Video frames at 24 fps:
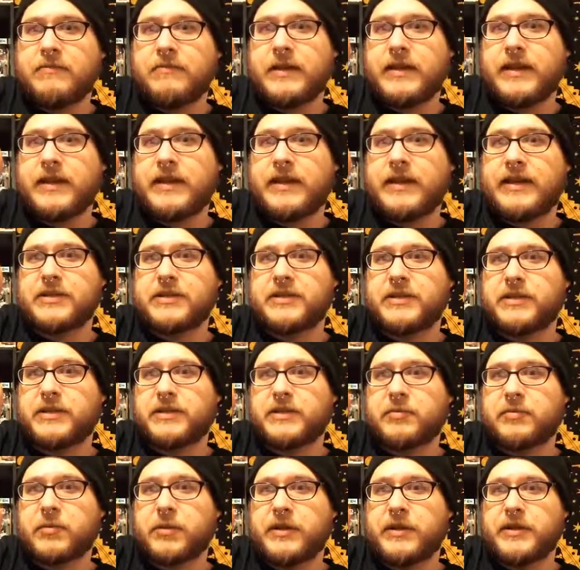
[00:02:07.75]
That actually
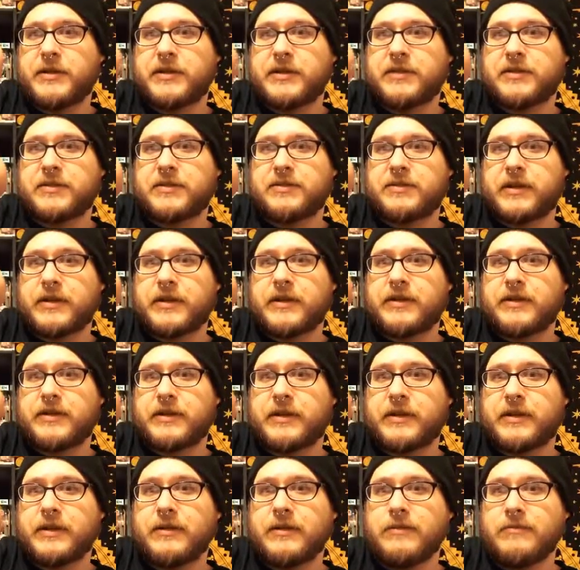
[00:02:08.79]
looks pretty decent right
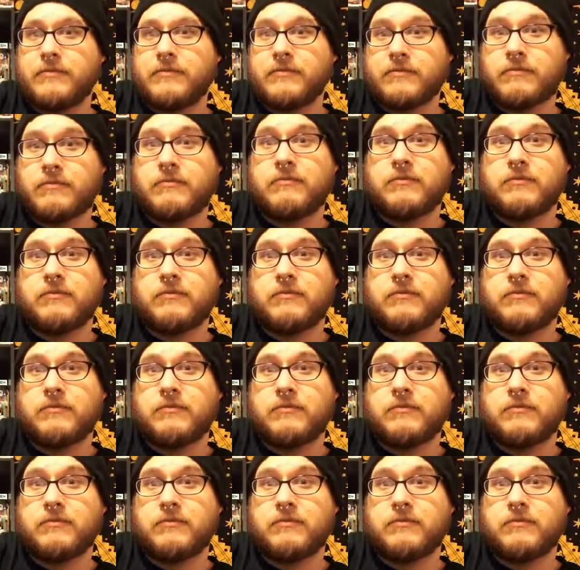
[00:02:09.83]
there.